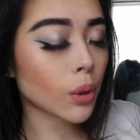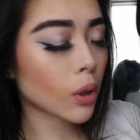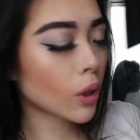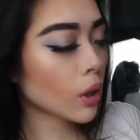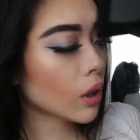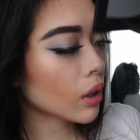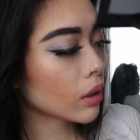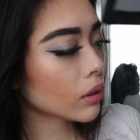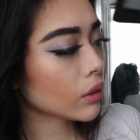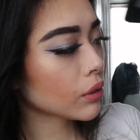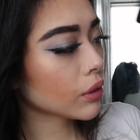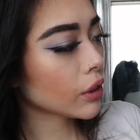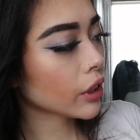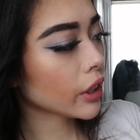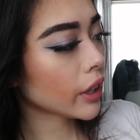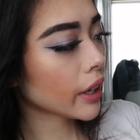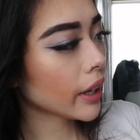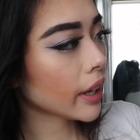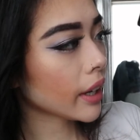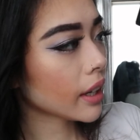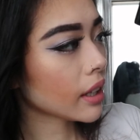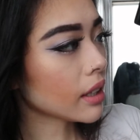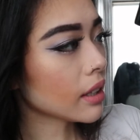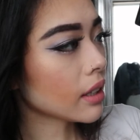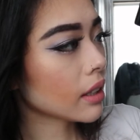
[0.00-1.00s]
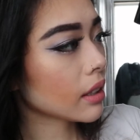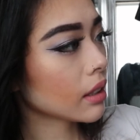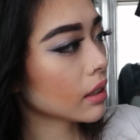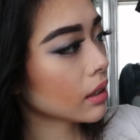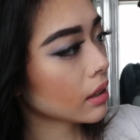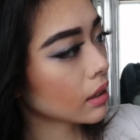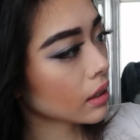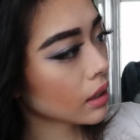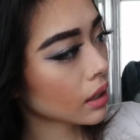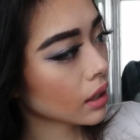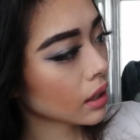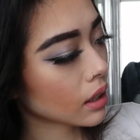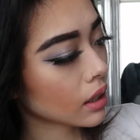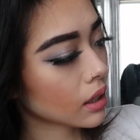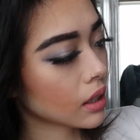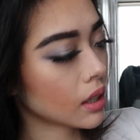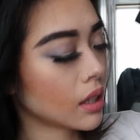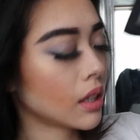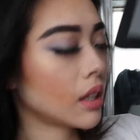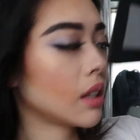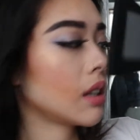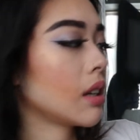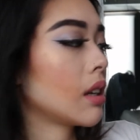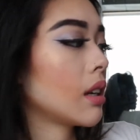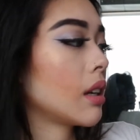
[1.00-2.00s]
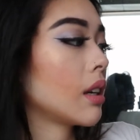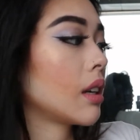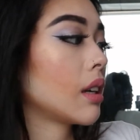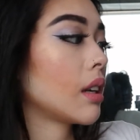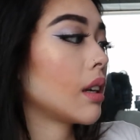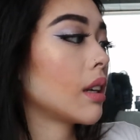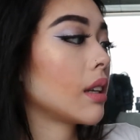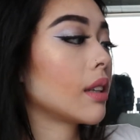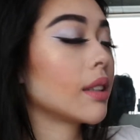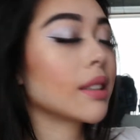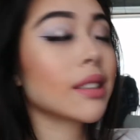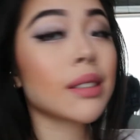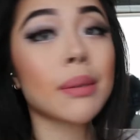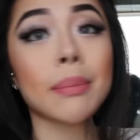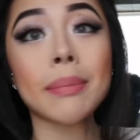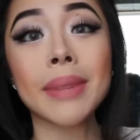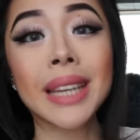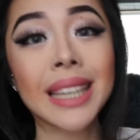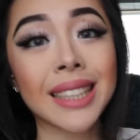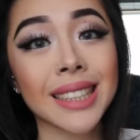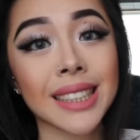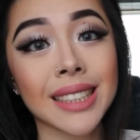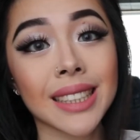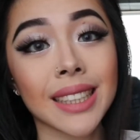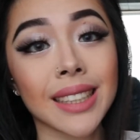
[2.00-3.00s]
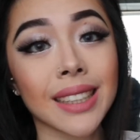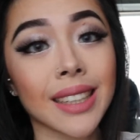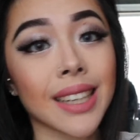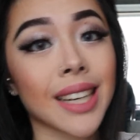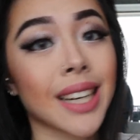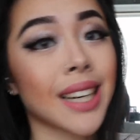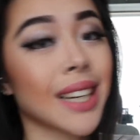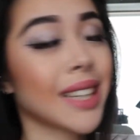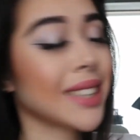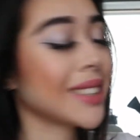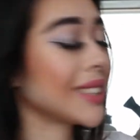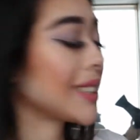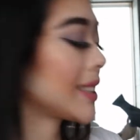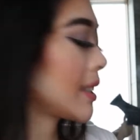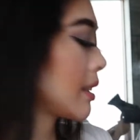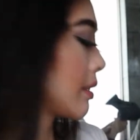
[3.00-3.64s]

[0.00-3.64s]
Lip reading: hot for your head. It's amazing, guys.